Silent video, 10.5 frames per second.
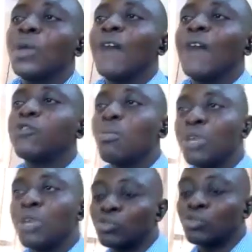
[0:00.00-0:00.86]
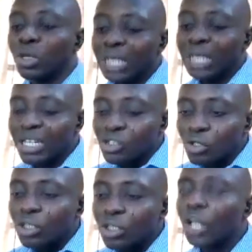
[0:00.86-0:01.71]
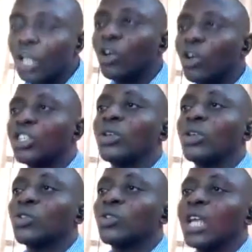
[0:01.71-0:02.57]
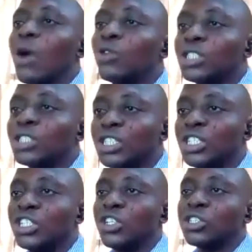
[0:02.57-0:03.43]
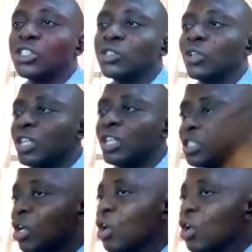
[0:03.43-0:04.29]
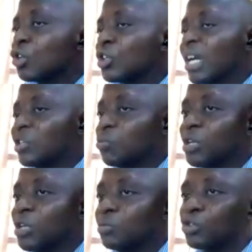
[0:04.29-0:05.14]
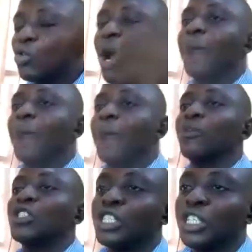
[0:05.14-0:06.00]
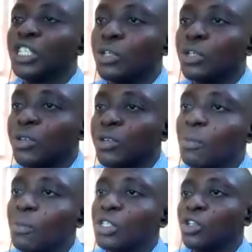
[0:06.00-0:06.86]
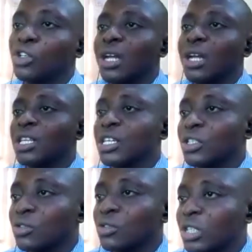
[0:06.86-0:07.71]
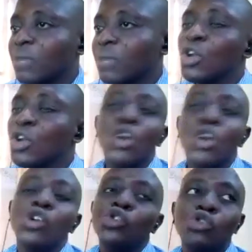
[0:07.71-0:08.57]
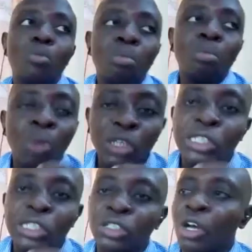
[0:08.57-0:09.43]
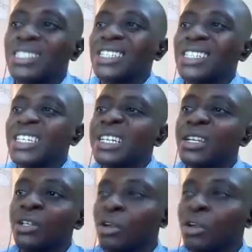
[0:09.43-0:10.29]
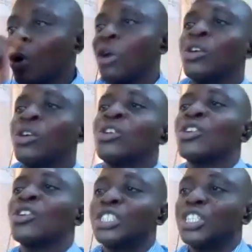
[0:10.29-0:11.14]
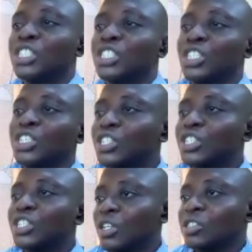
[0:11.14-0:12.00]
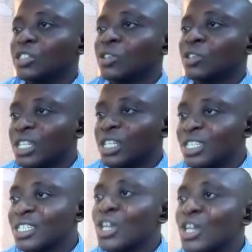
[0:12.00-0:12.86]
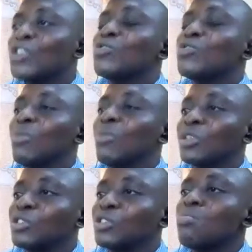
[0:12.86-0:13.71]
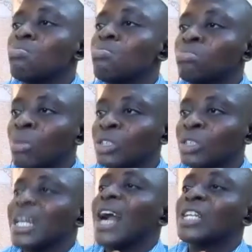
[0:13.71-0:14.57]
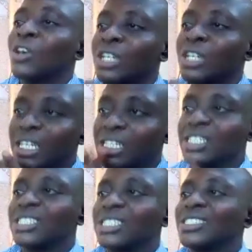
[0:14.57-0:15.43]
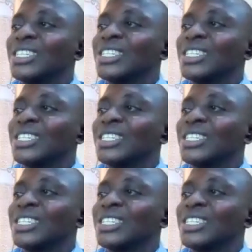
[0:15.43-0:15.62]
you have to make sure that you tailor it to their own indigenous knowledge, so that they will be able to appreciate the new information you are taking to them. You must not ignore this indigenous knowledge. You must acknowledge it.